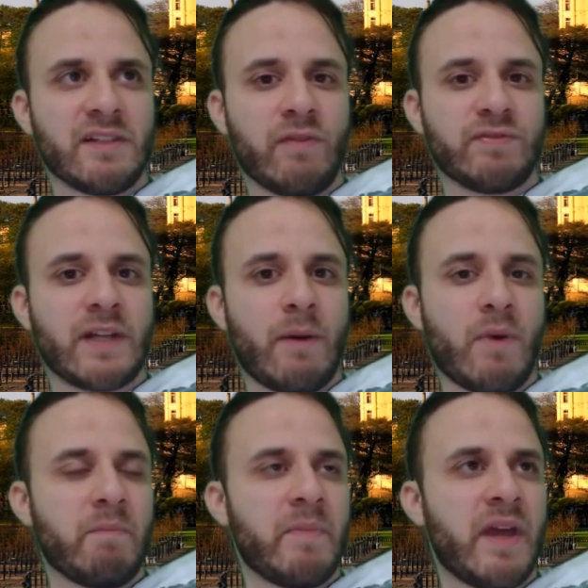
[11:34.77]
of
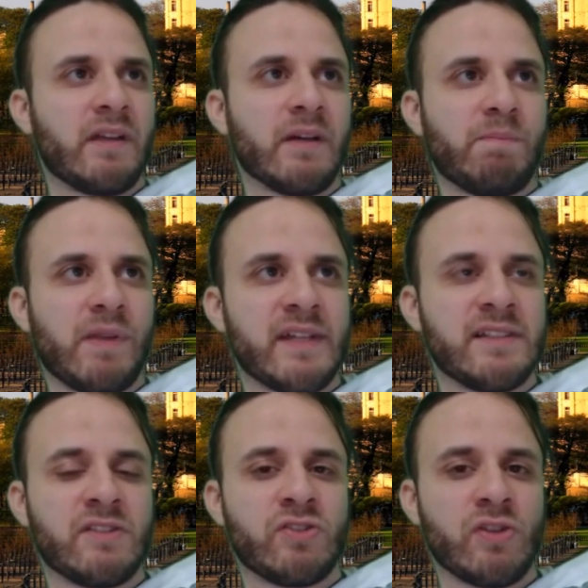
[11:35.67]
someone making a
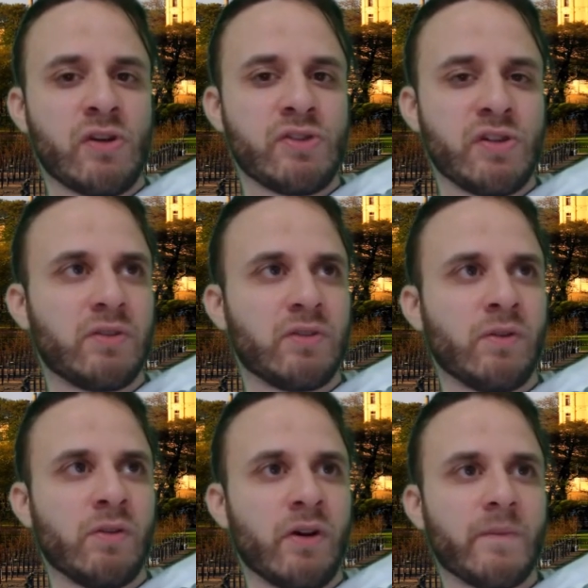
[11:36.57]
plastic surgery
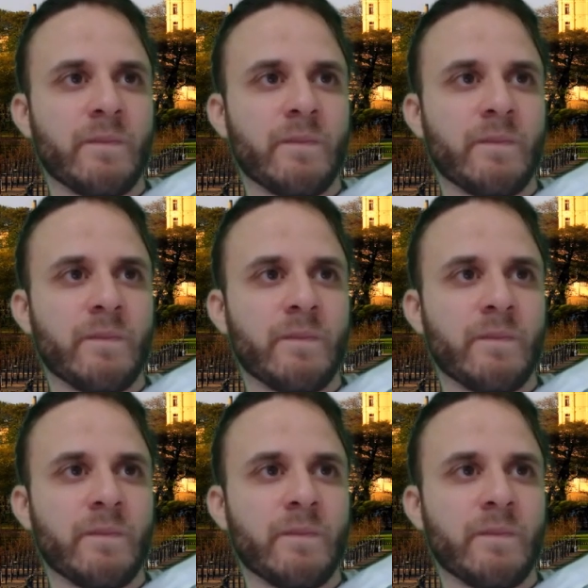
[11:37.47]
to look